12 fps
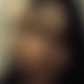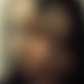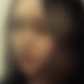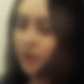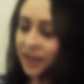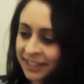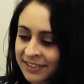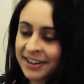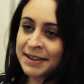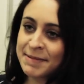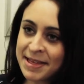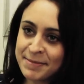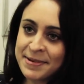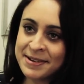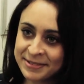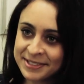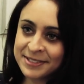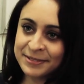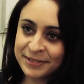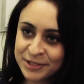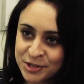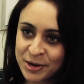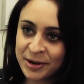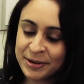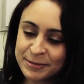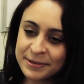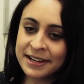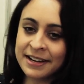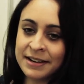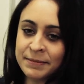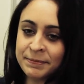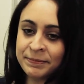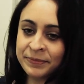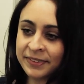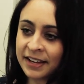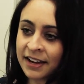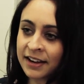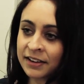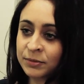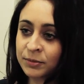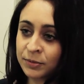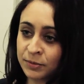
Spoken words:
What I like about the benefits of La Trobe are